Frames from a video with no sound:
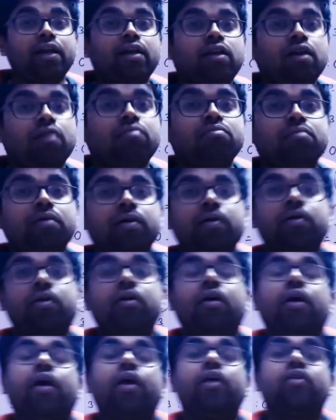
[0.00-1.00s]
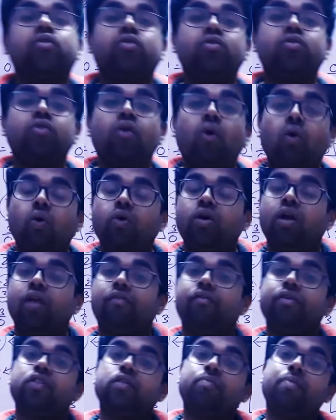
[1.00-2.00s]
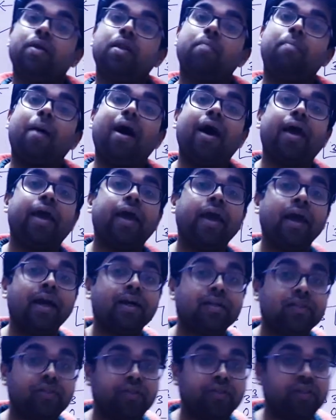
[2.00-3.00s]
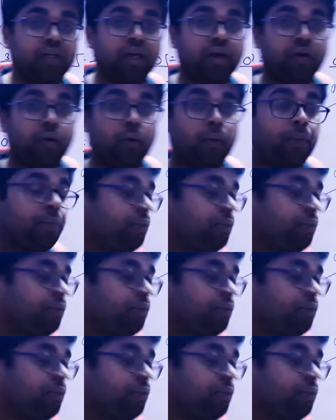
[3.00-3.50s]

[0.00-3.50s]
number is not divisible by 0.